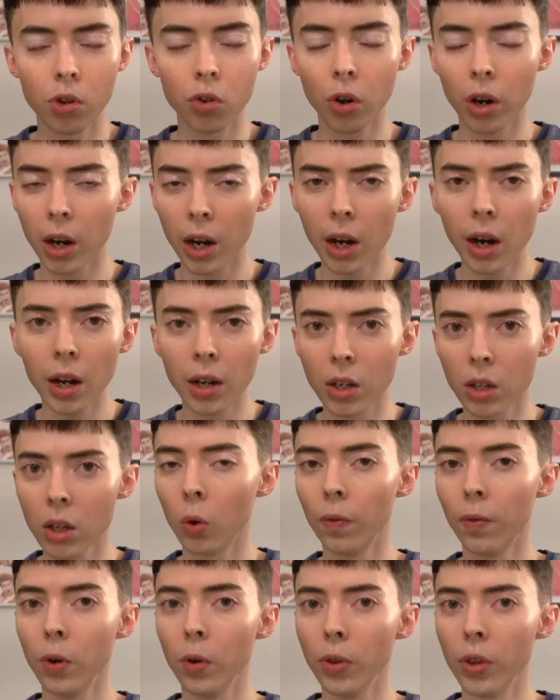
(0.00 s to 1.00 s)
Dray has
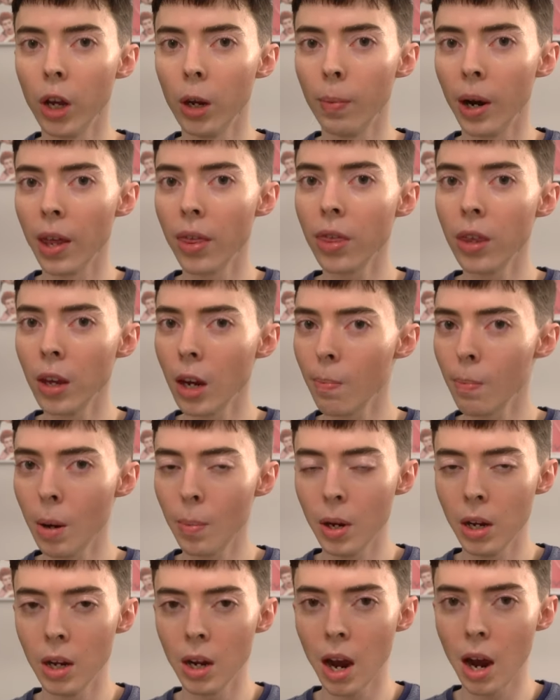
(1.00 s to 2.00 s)
reviewed them. I think
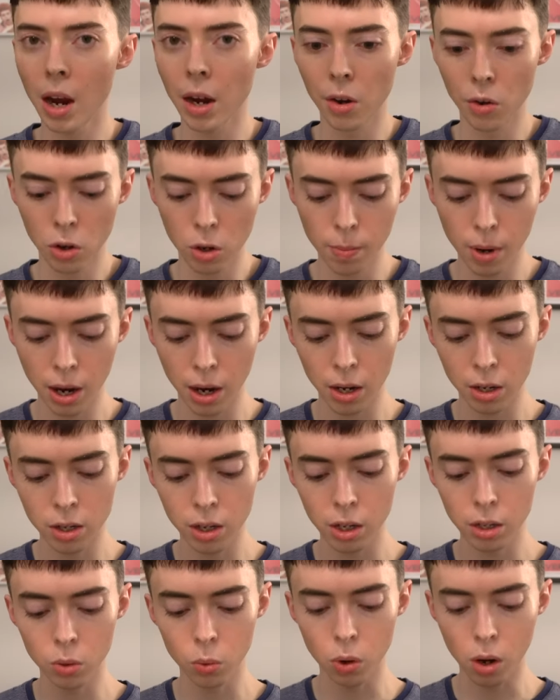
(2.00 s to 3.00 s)
maybe Hyram has
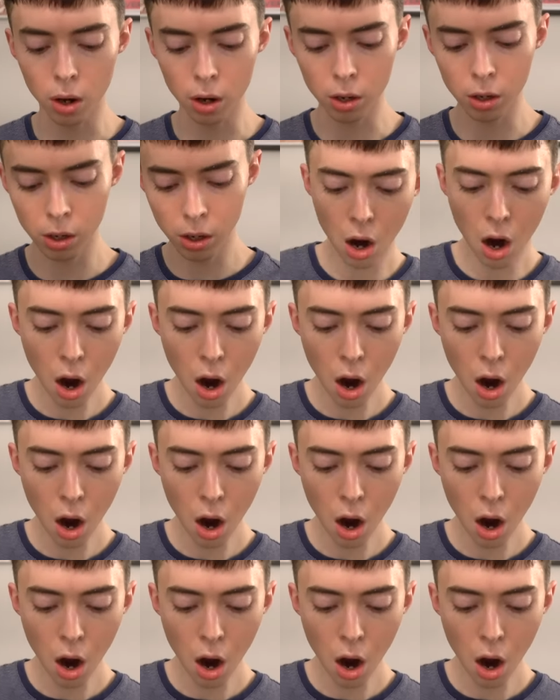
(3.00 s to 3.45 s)
as well.